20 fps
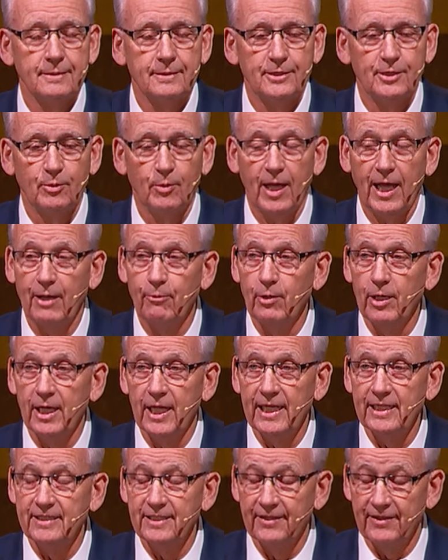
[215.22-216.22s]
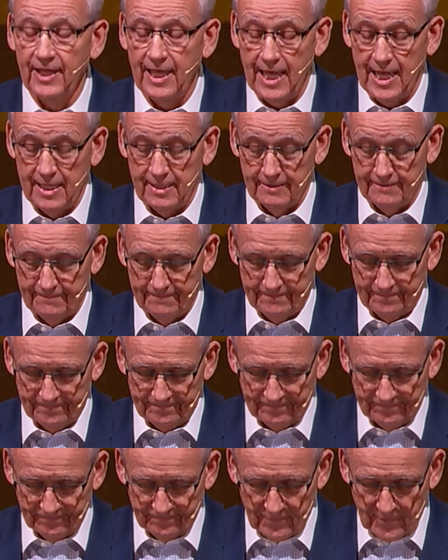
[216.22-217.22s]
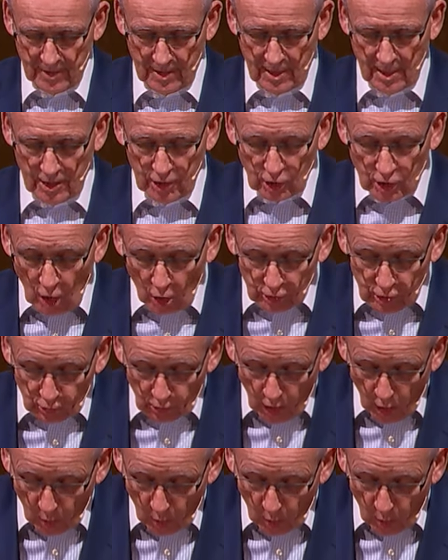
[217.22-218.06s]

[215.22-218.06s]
Do I relate to that? You know you're